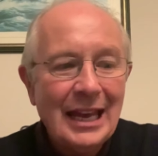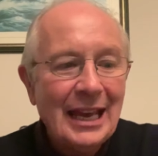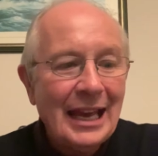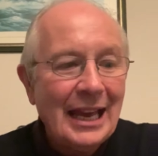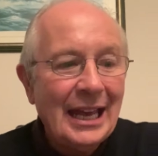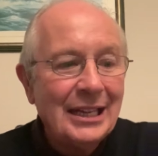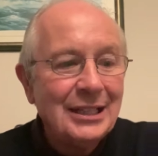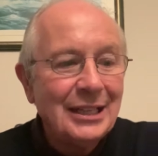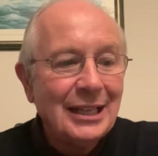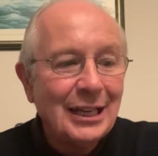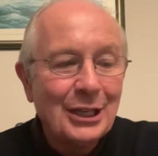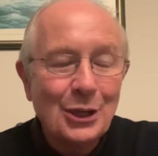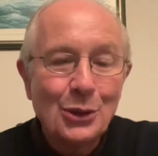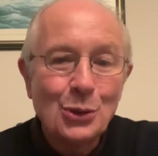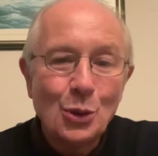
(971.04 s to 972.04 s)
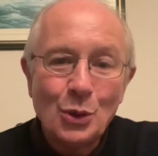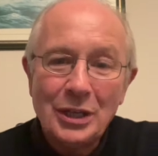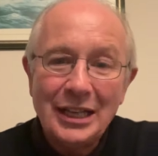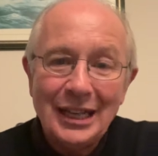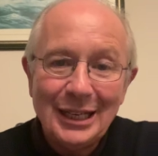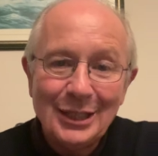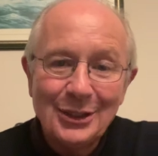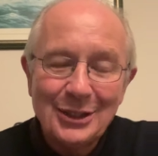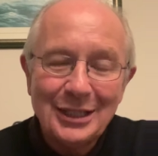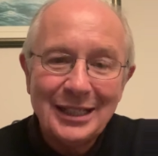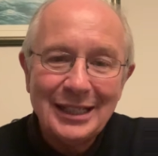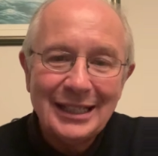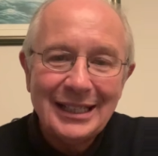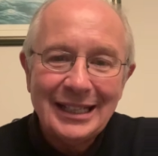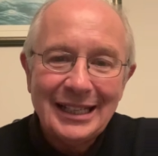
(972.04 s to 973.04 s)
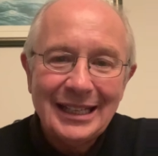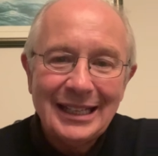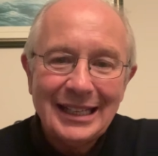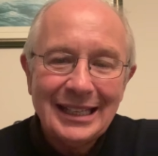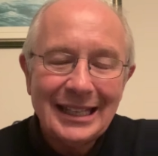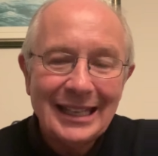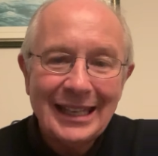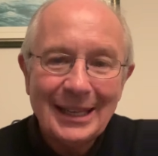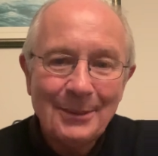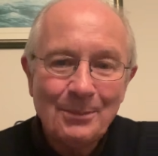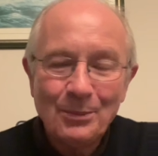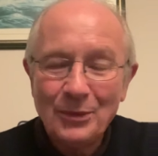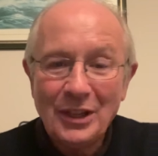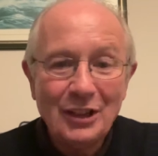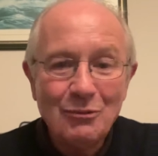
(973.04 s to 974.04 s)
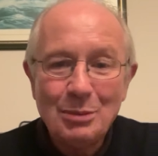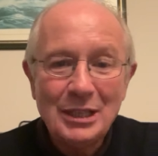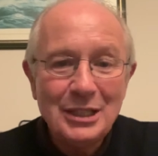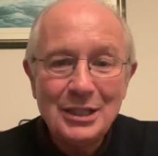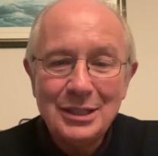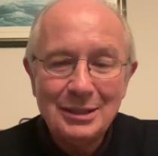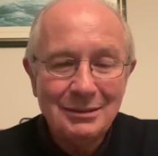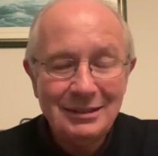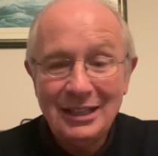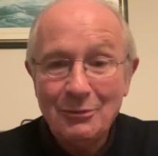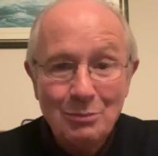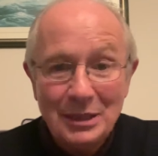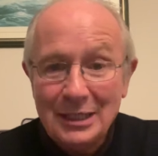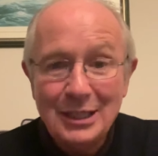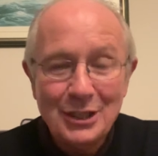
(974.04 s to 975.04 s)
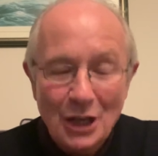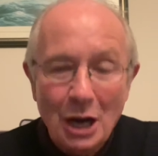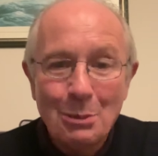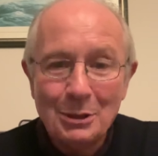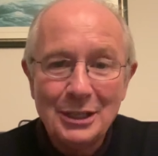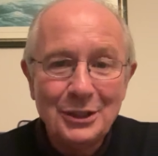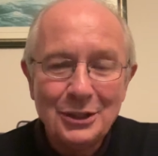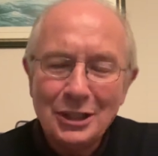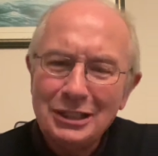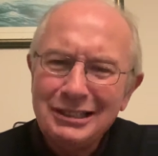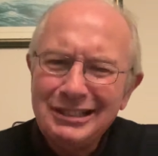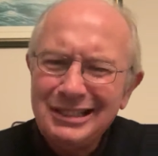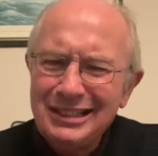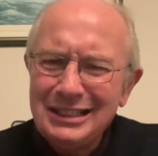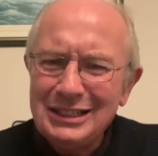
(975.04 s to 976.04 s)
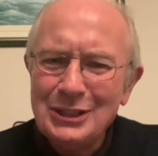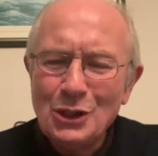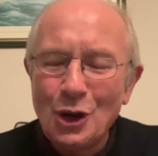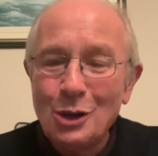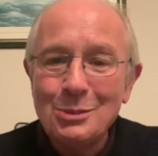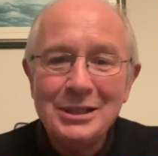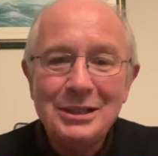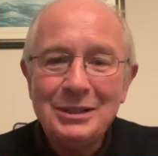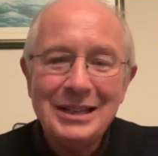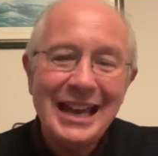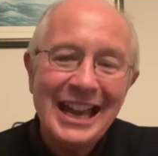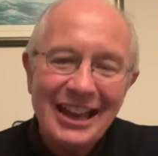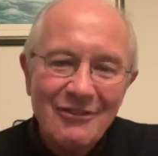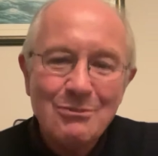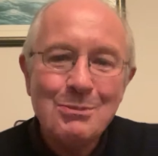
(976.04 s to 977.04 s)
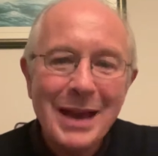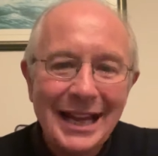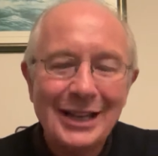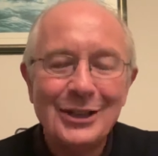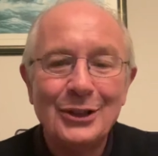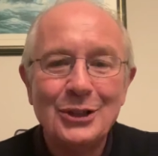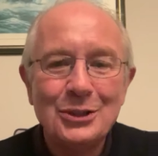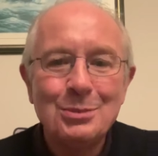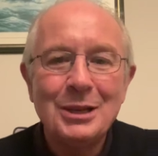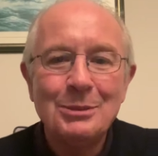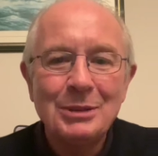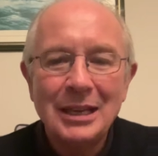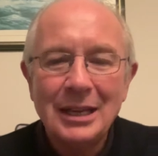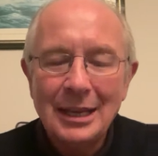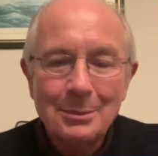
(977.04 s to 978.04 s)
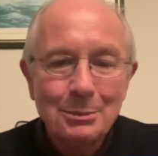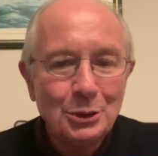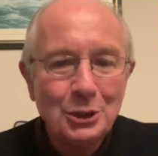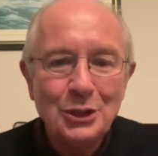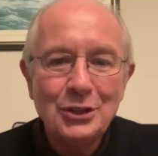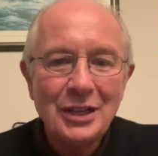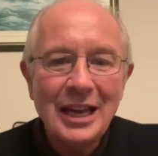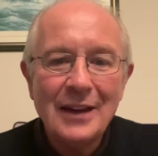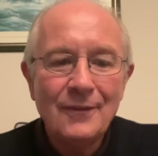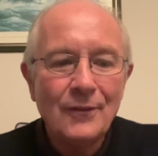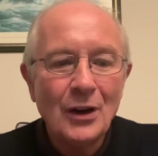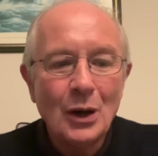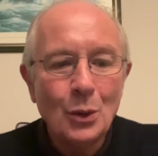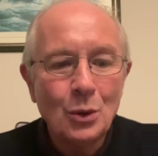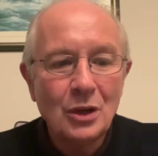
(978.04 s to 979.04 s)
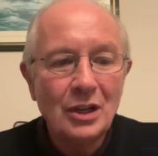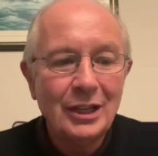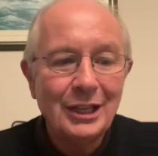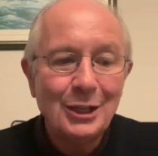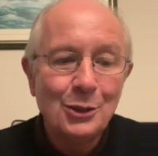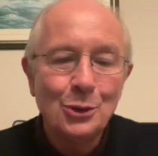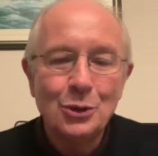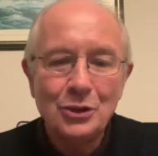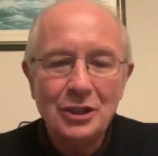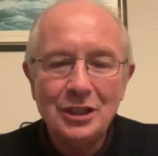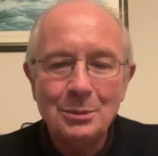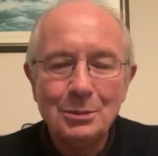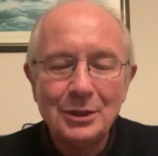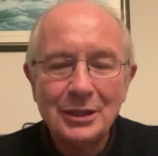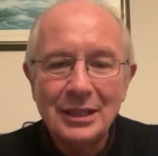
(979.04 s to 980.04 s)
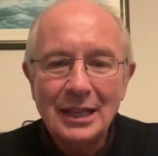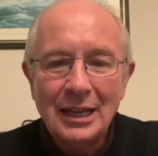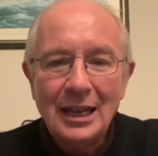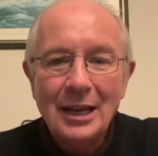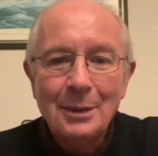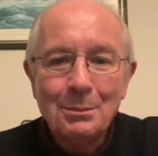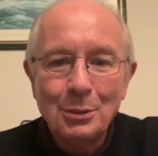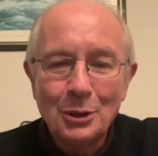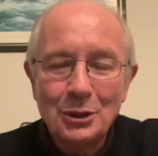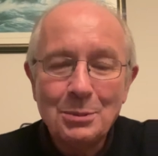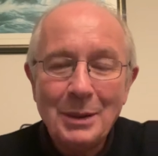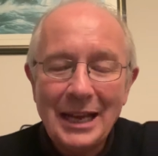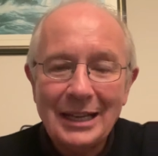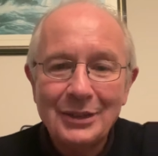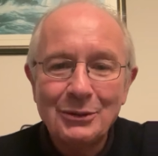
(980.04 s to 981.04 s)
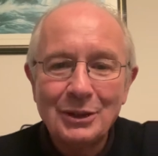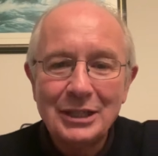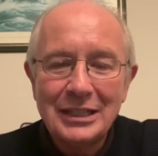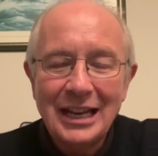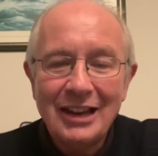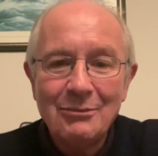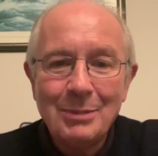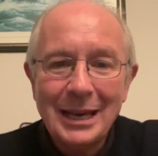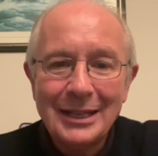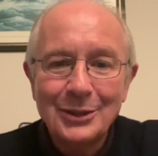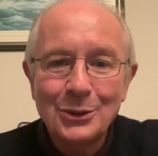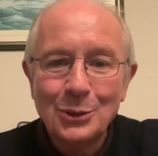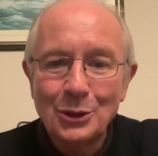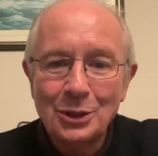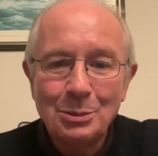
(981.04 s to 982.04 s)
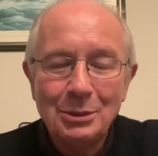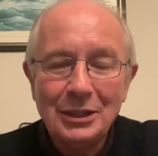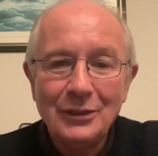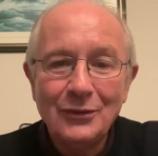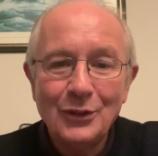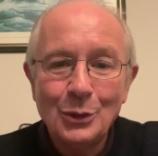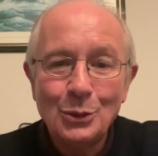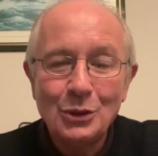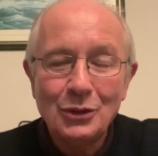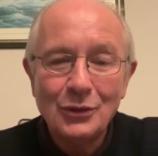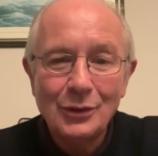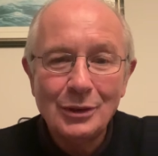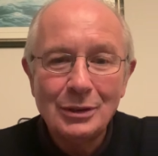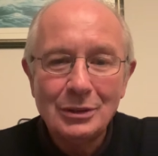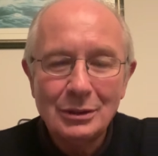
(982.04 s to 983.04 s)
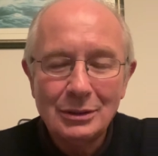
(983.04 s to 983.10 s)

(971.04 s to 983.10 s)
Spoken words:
and Garrett Hegarty, they've been the dominant side. Normally half back lines maybe, but this half forward line, I know Dearborn Burns back at right half back is going to be influential